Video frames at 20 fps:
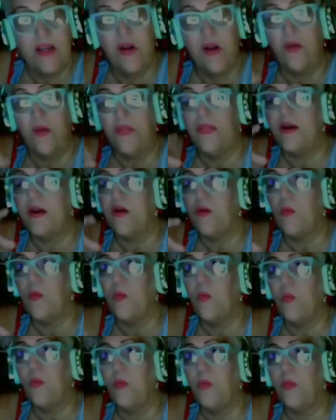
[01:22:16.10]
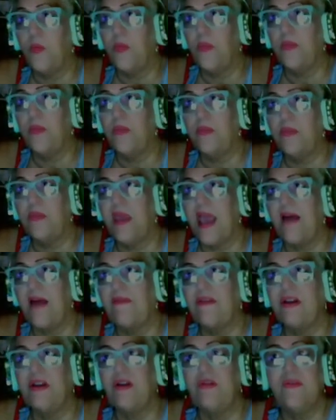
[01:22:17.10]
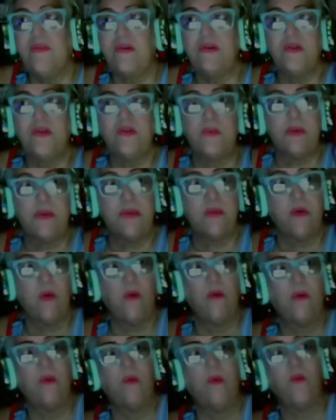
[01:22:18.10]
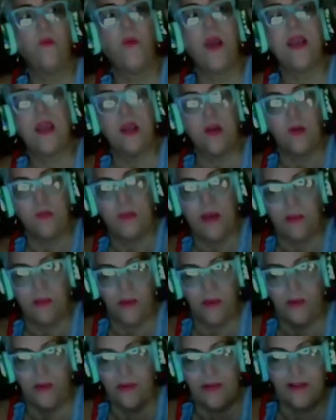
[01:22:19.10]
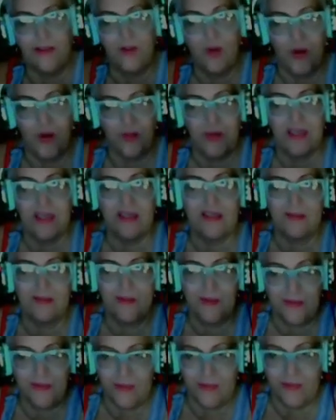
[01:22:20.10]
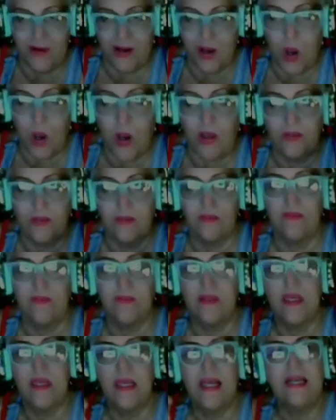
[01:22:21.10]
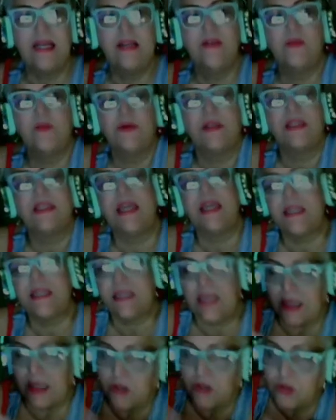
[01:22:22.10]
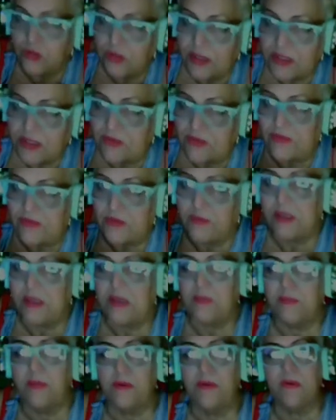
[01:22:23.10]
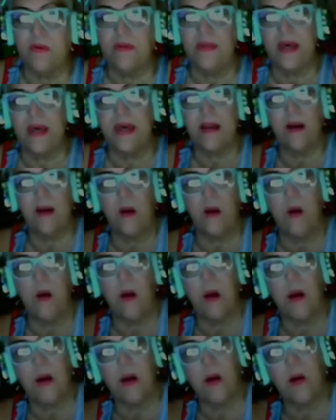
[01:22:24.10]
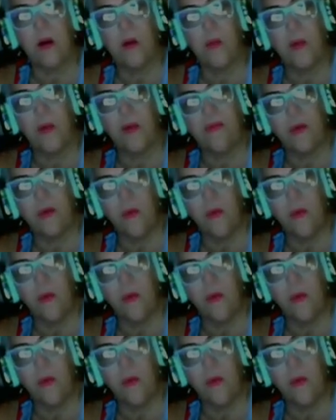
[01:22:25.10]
know, they have interviews with regular people, normies, if you want to call them. In other words, yes, they do interview people that are, if you